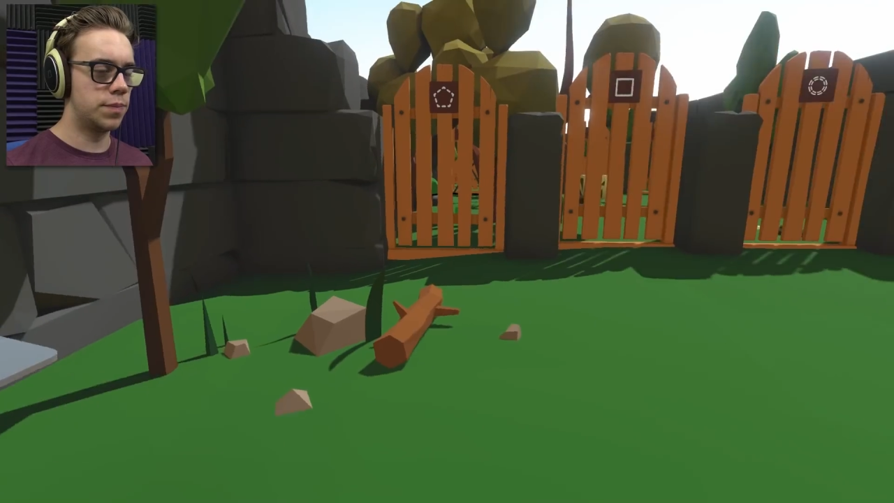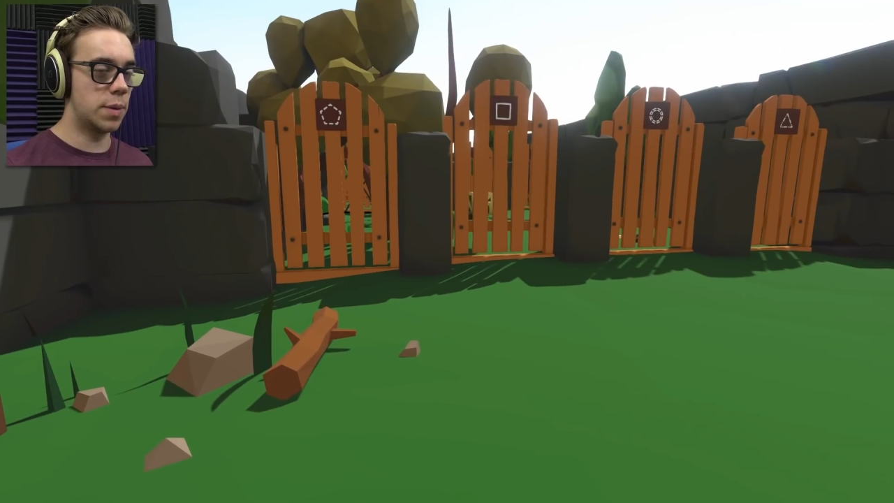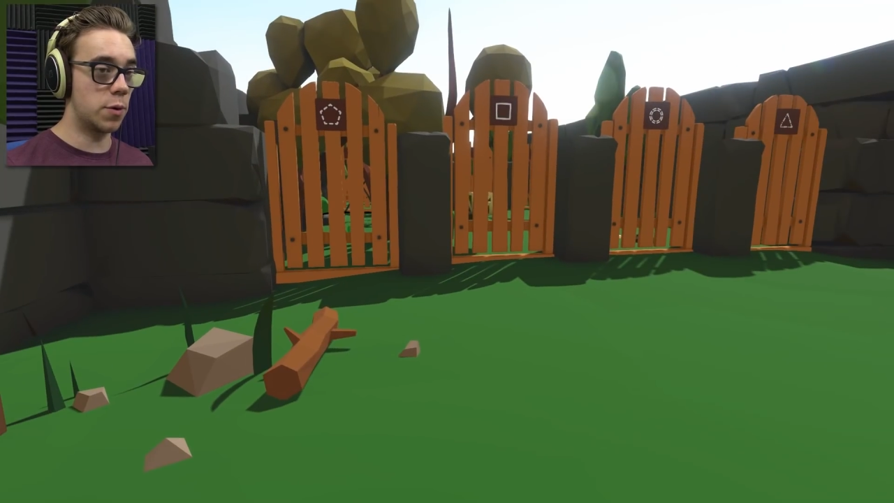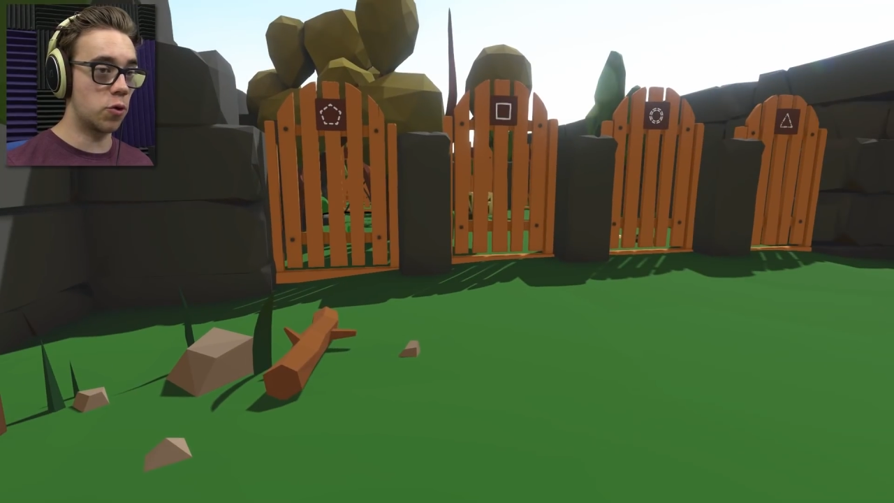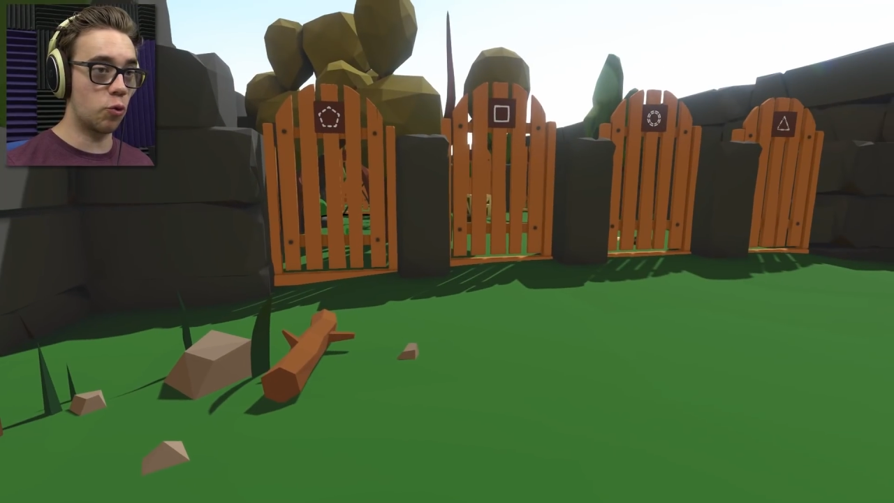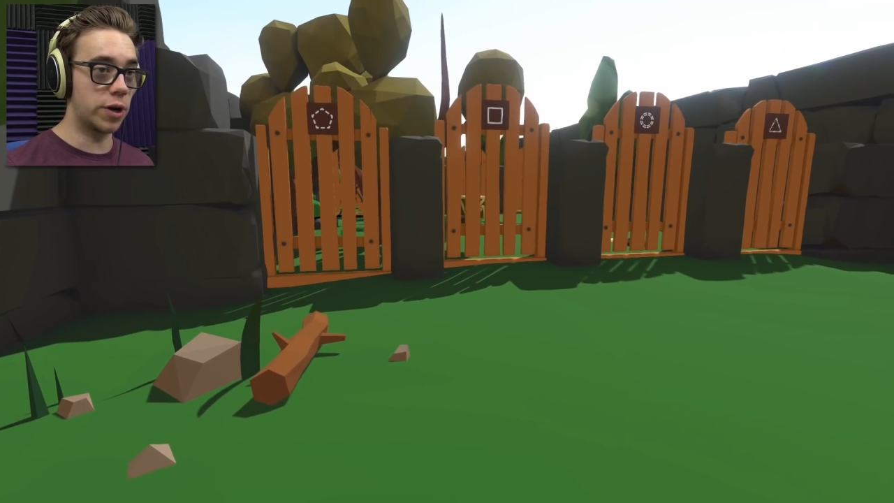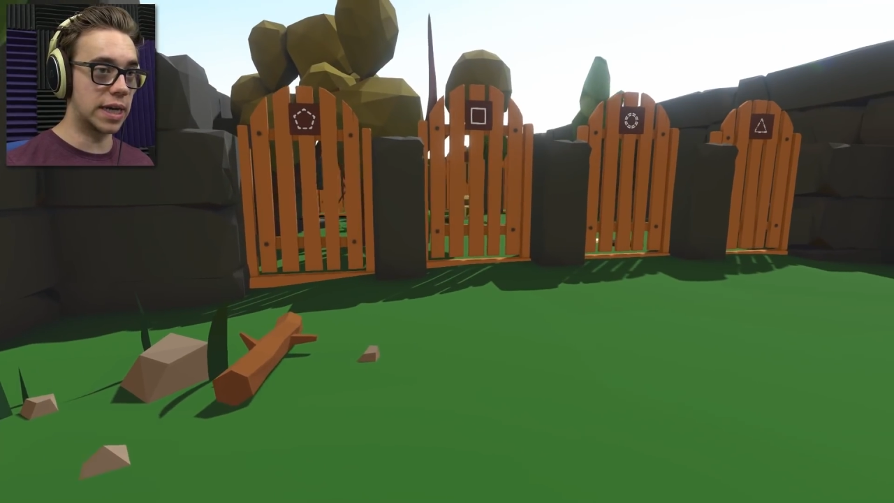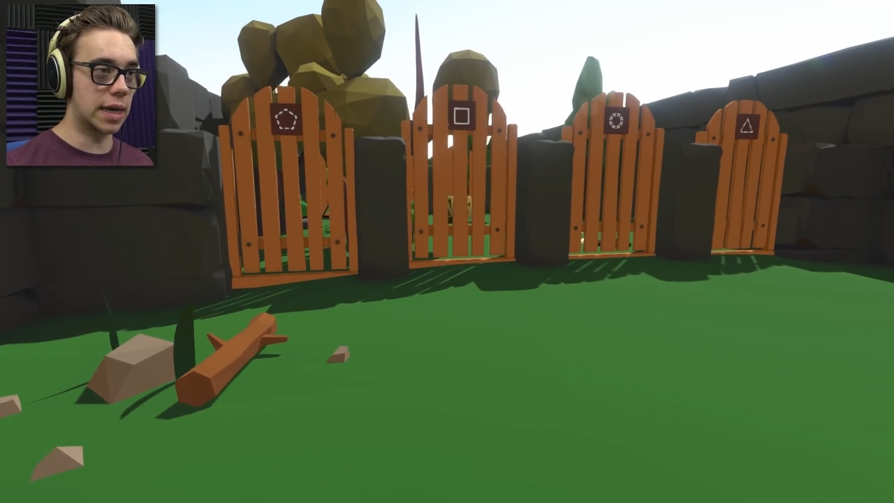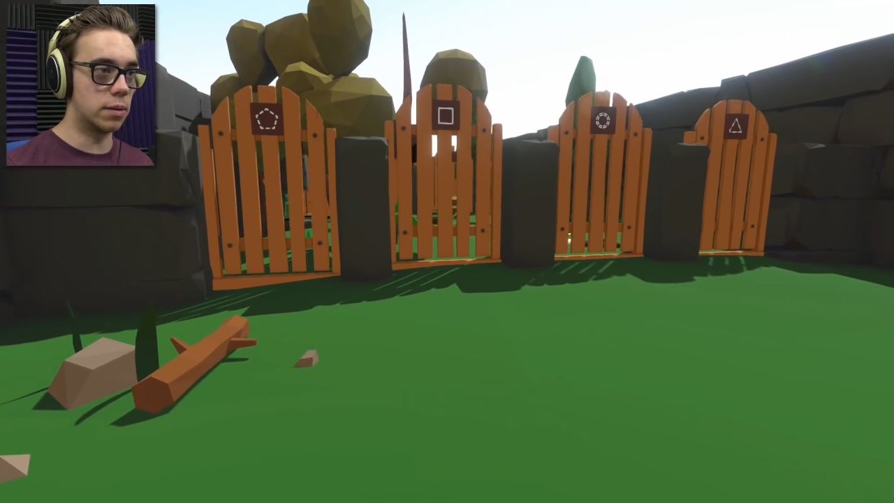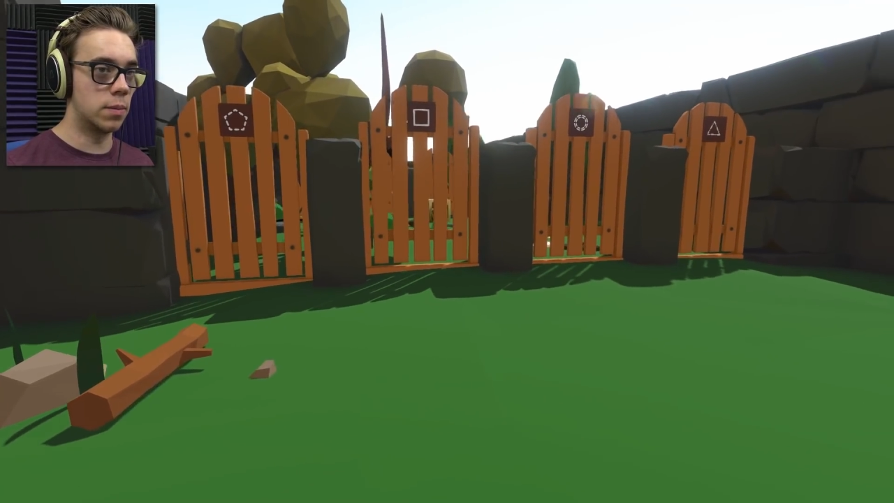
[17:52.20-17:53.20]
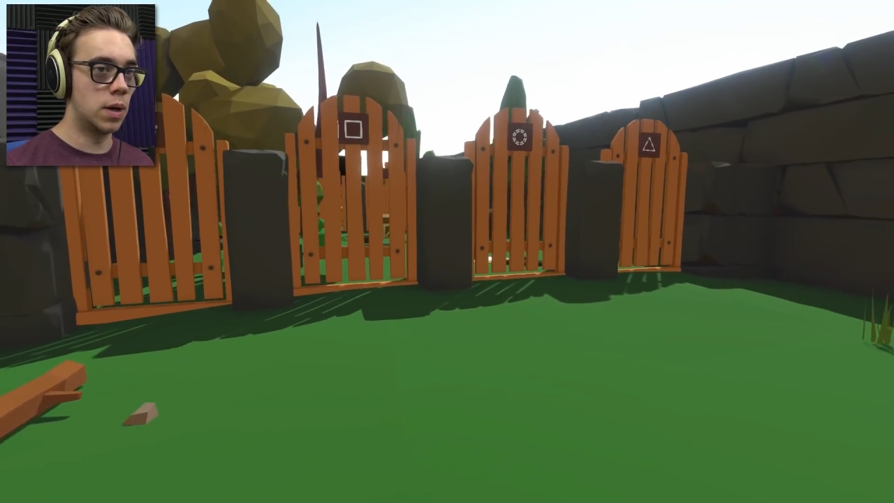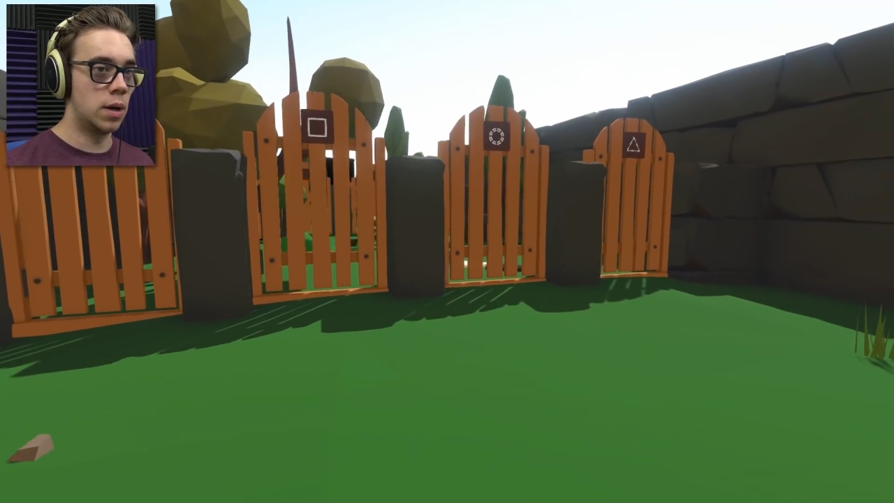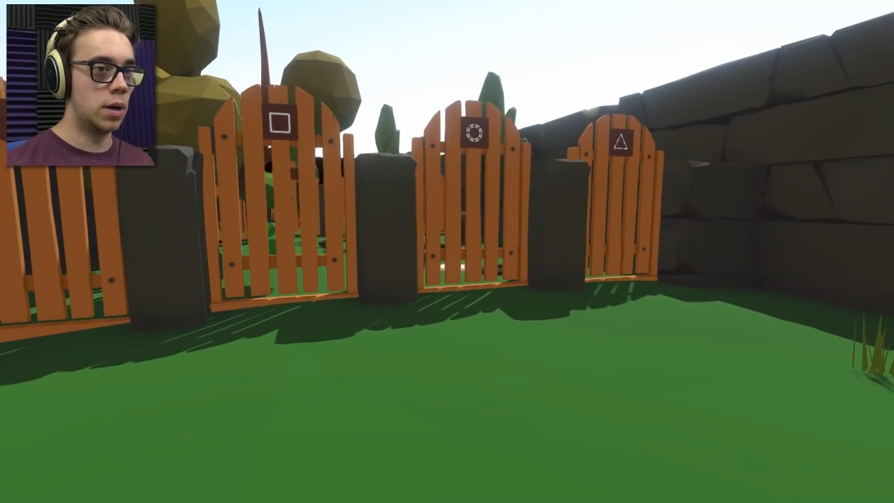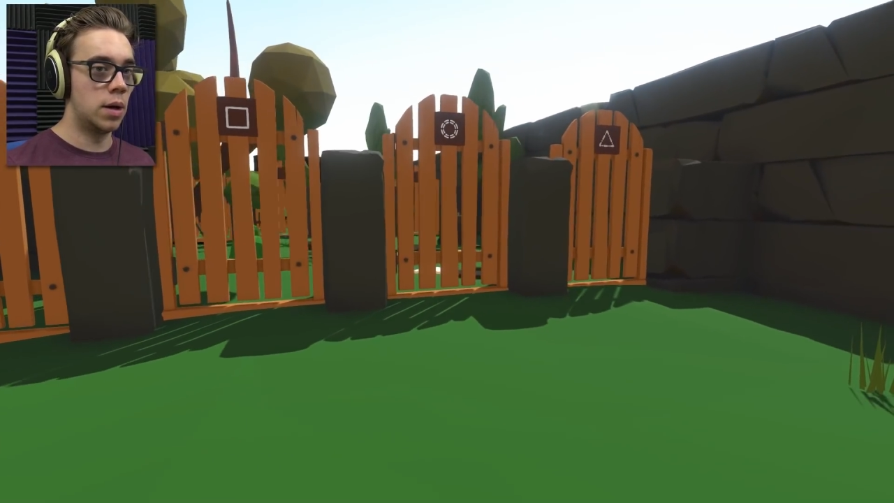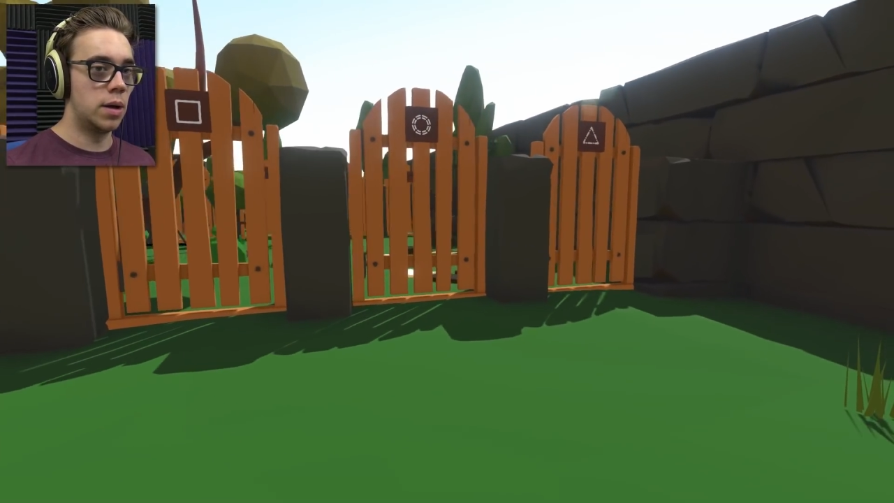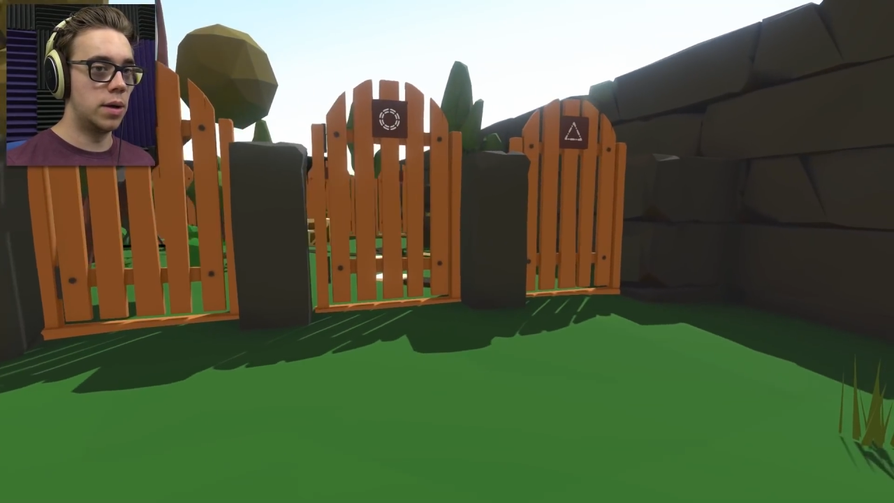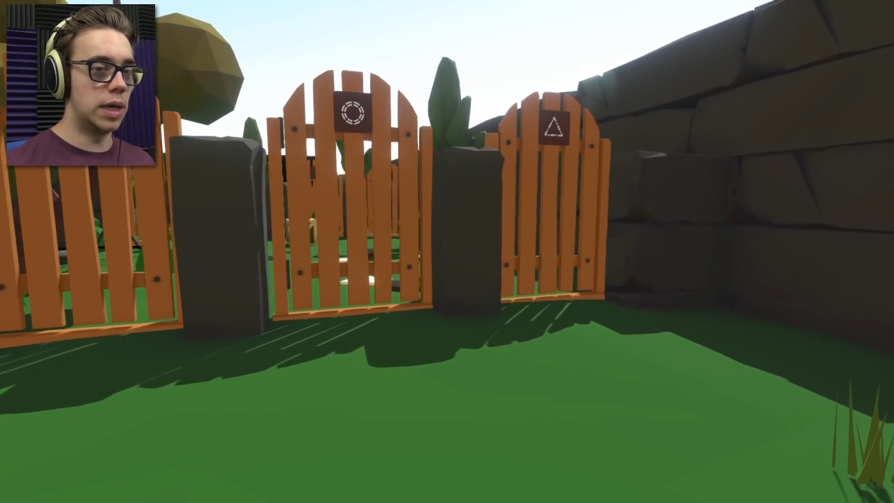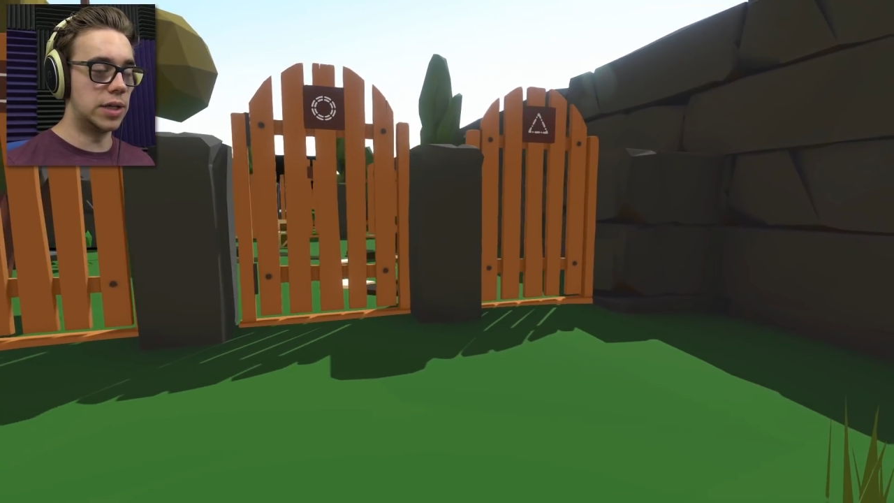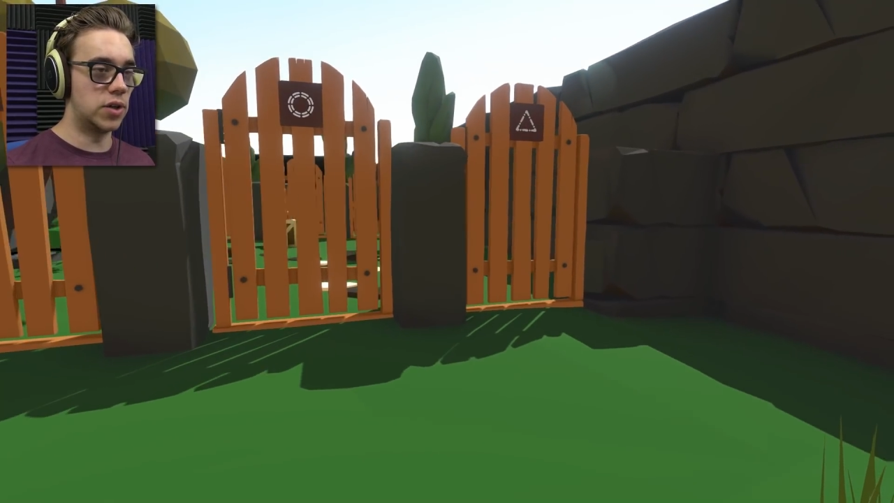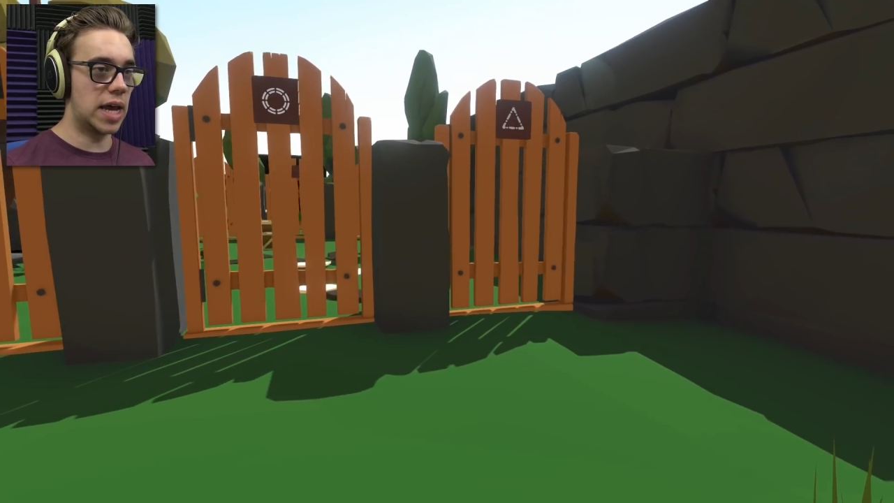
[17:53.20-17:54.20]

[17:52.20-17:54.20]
Number 3 again. Is